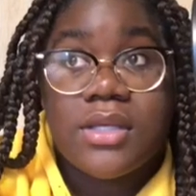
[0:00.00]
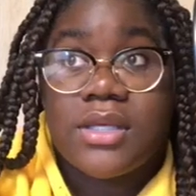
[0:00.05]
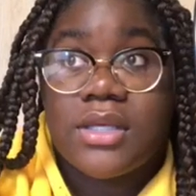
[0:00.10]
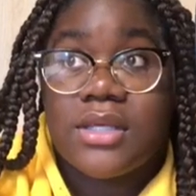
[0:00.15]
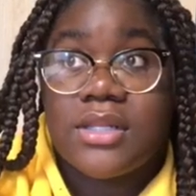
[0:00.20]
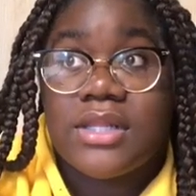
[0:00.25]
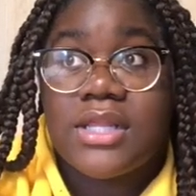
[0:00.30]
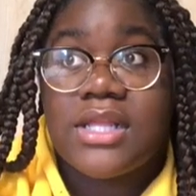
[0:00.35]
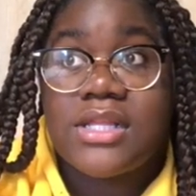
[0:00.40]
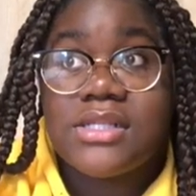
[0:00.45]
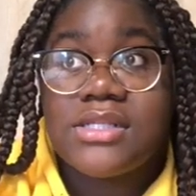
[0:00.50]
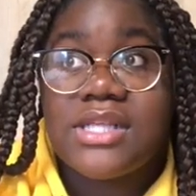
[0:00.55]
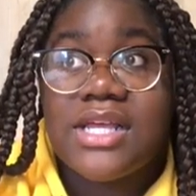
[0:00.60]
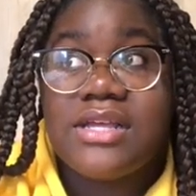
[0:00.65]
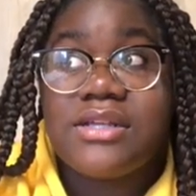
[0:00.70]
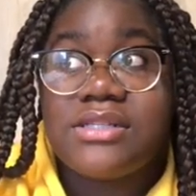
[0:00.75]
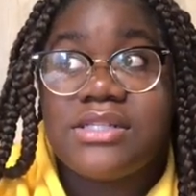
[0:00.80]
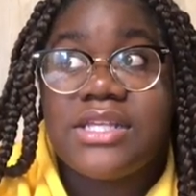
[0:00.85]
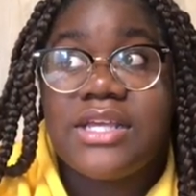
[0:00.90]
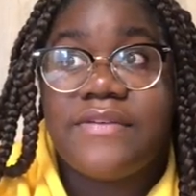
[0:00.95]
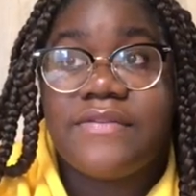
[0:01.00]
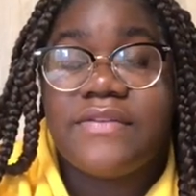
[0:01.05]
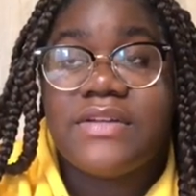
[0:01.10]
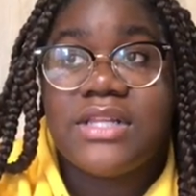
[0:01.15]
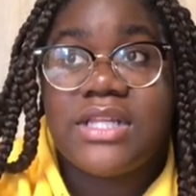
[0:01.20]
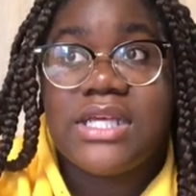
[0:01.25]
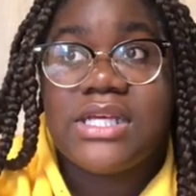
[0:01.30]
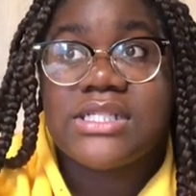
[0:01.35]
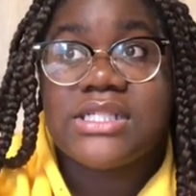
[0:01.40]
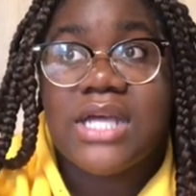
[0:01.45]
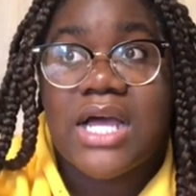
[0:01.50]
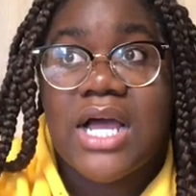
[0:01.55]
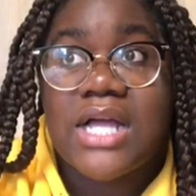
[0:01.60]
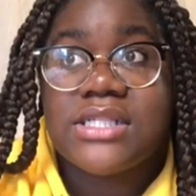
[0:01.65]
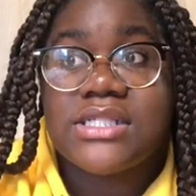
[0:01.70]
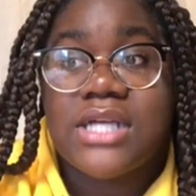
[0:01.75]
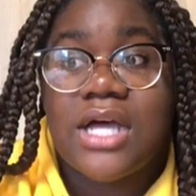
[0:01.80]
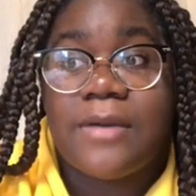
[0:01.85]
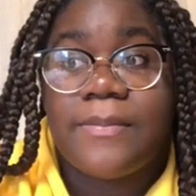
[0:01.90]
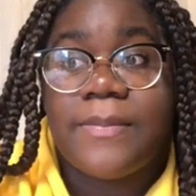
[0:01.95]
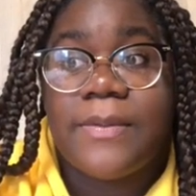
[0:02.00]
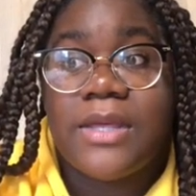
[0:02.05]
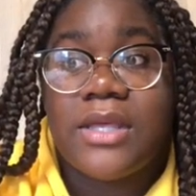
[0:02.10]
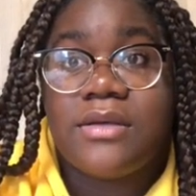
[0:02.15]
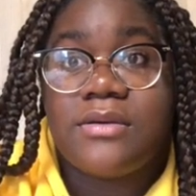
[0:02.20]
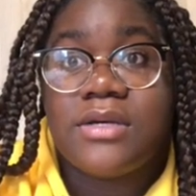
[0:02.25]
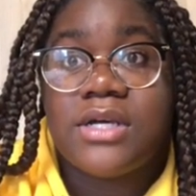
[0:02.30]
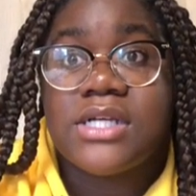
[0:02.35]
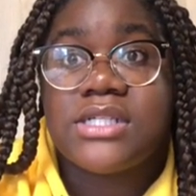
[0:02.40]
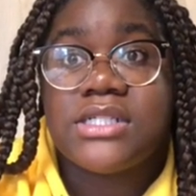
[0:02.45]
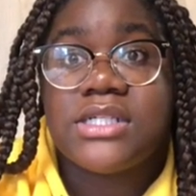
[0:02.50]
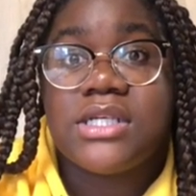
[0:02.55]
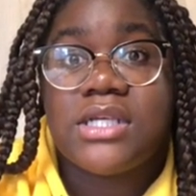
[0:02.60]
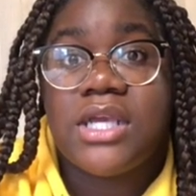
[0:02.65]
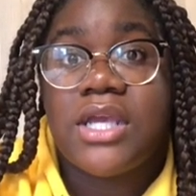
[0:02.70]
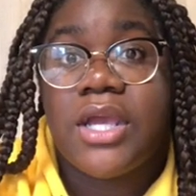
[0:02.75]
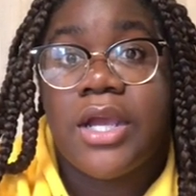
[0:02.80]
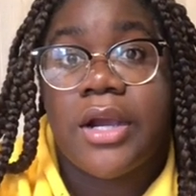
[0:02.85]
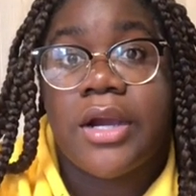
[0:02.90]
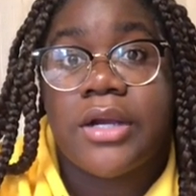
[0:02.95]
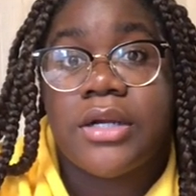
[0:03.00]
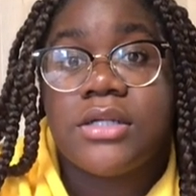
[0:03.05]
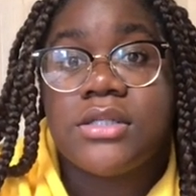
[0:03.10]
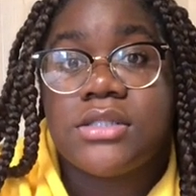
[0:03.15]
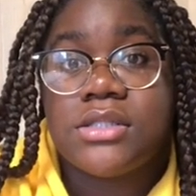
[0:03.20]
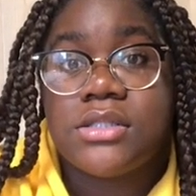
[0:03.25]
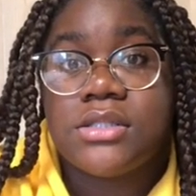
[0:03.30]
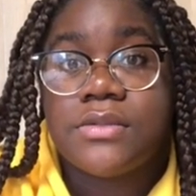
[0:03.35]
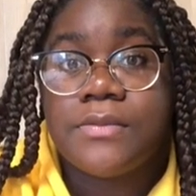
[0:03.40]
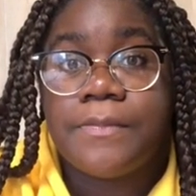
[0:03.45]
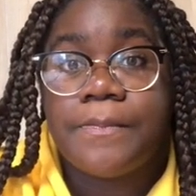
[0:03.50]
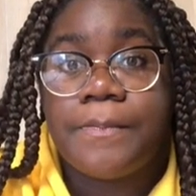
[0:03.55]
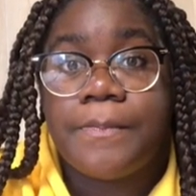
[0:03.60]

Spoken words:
that definitely is a hot topic, because it hurts.